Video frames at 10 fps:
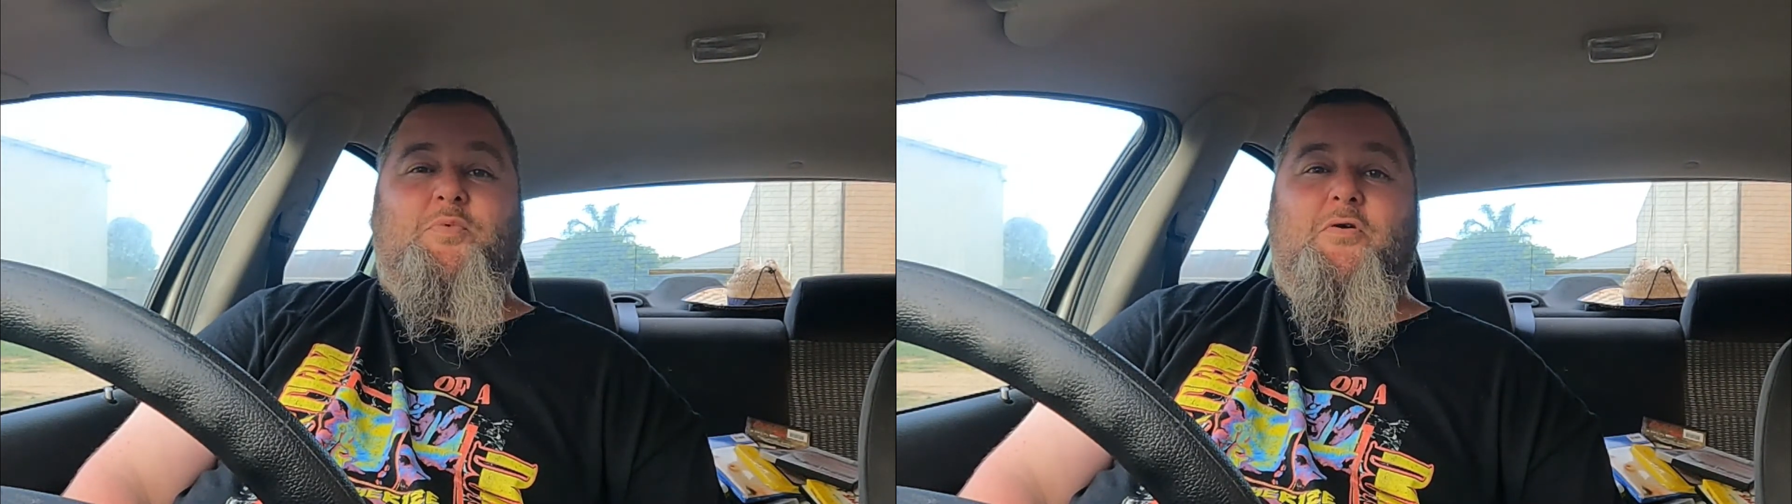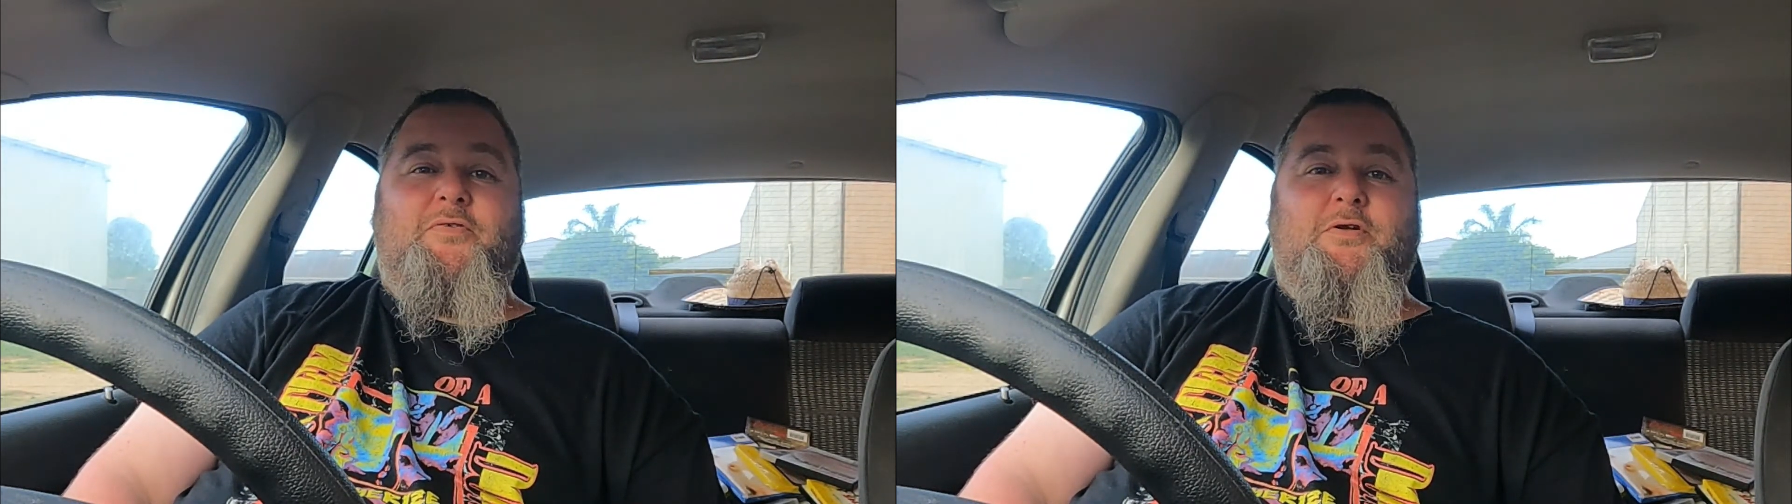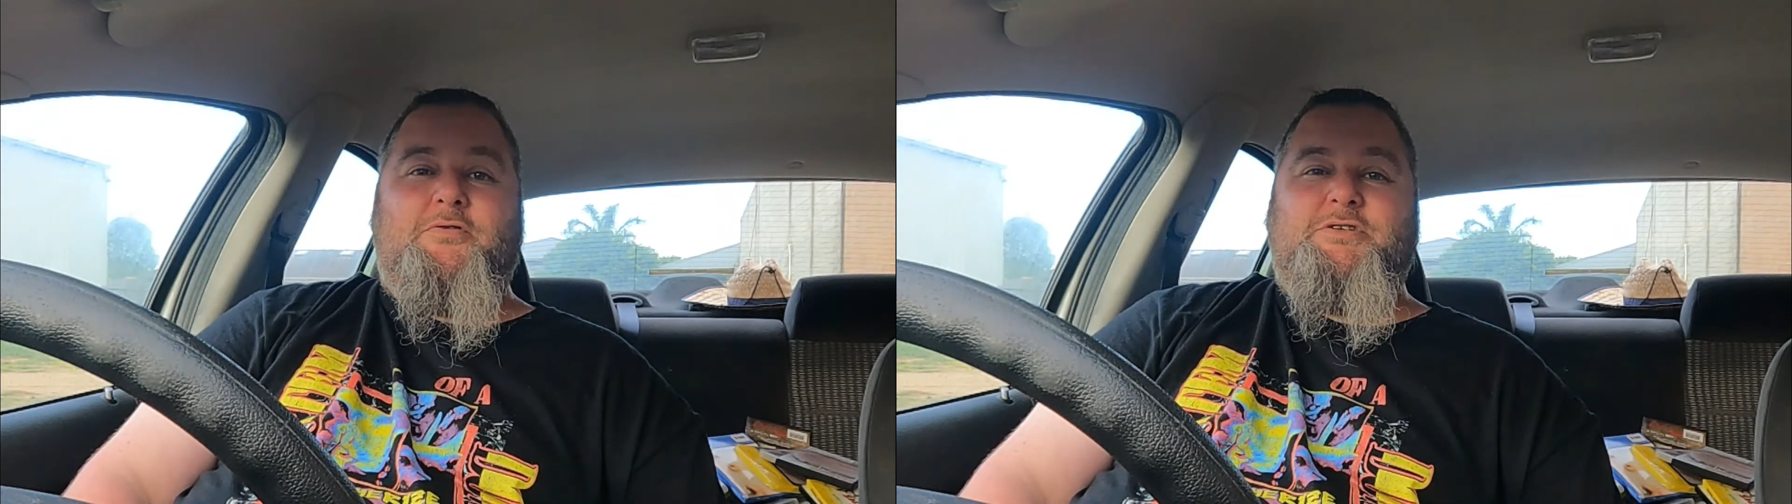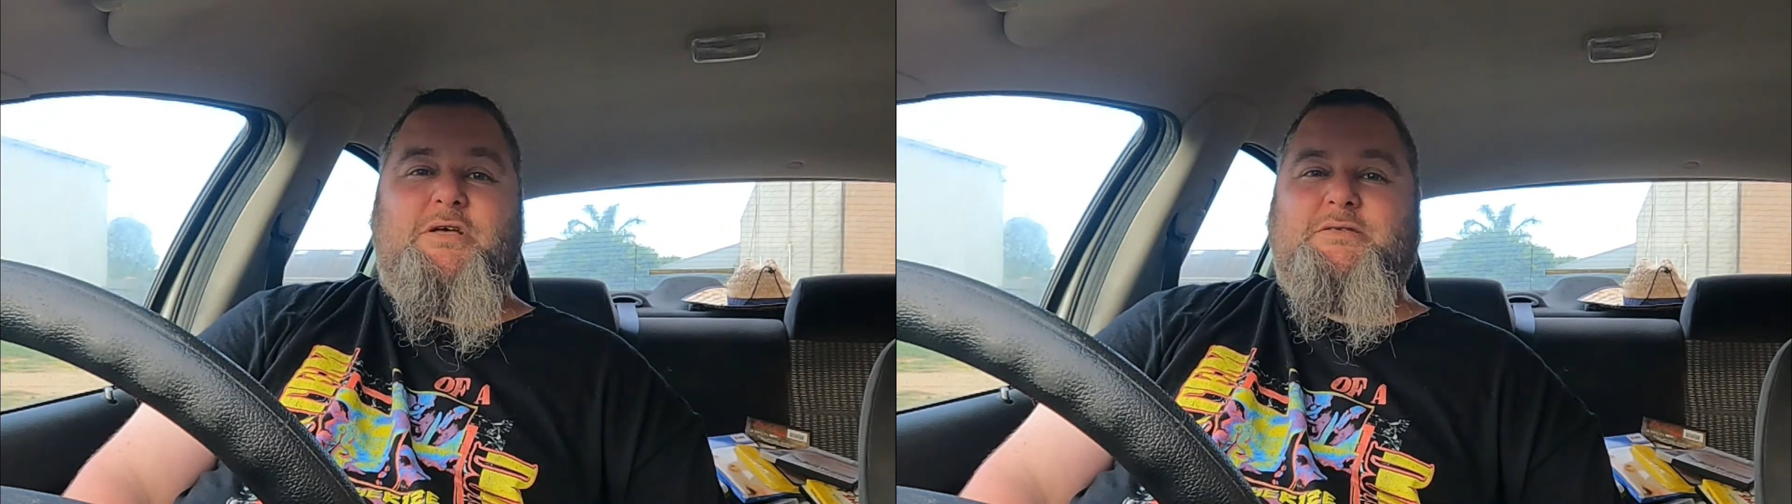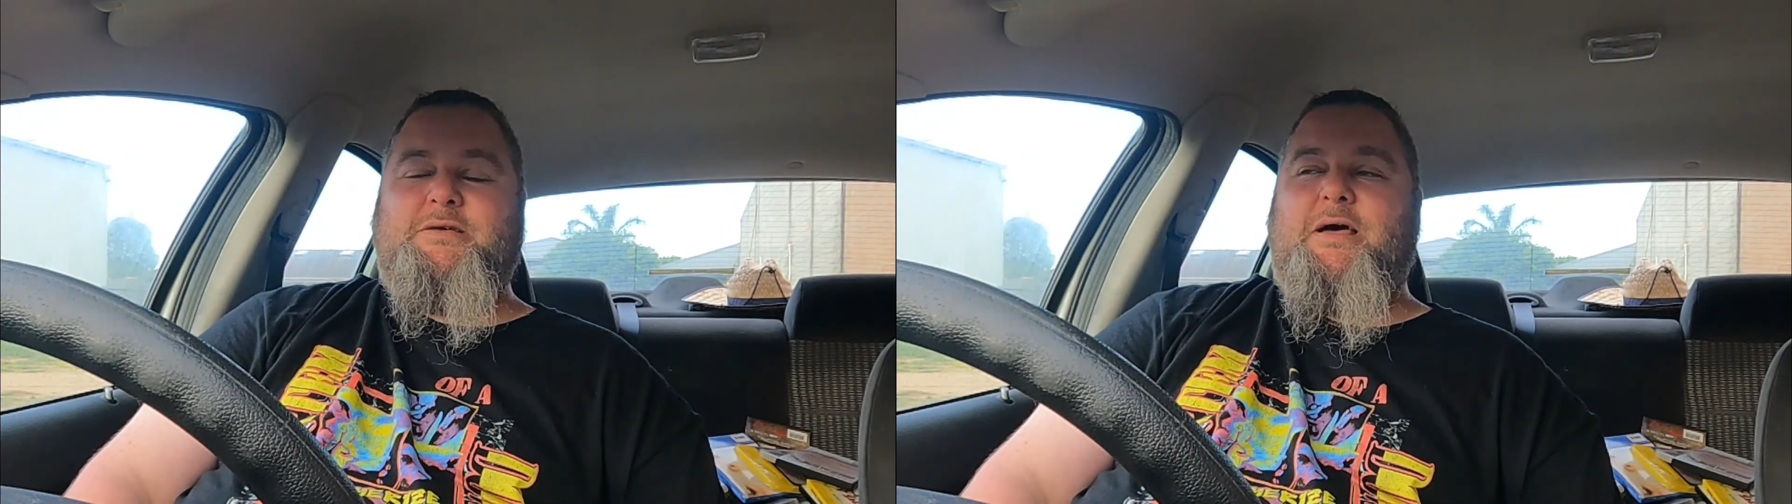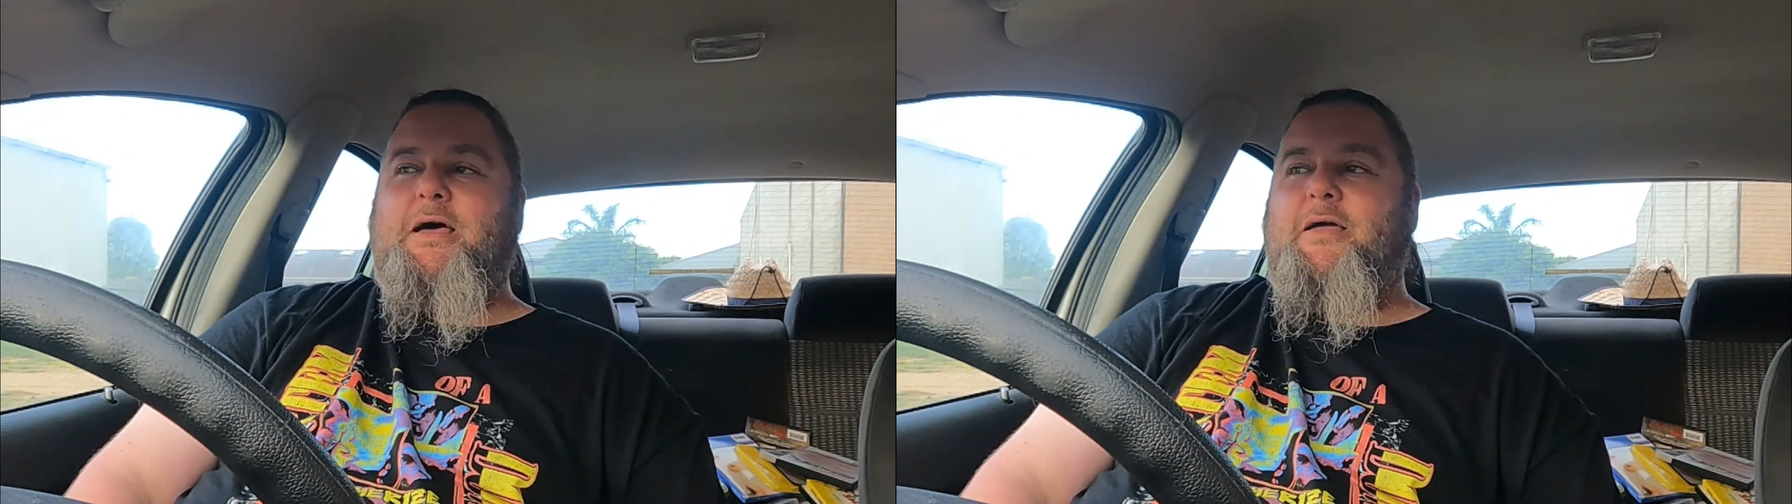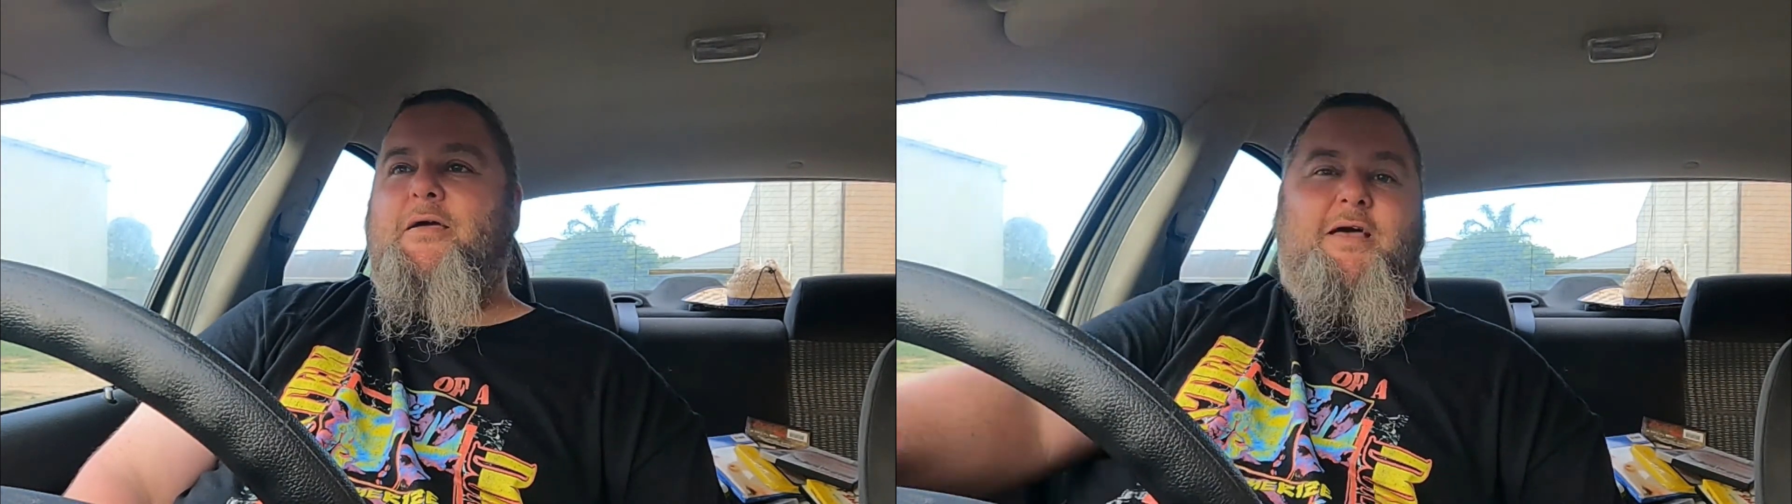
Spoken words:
profit on just today.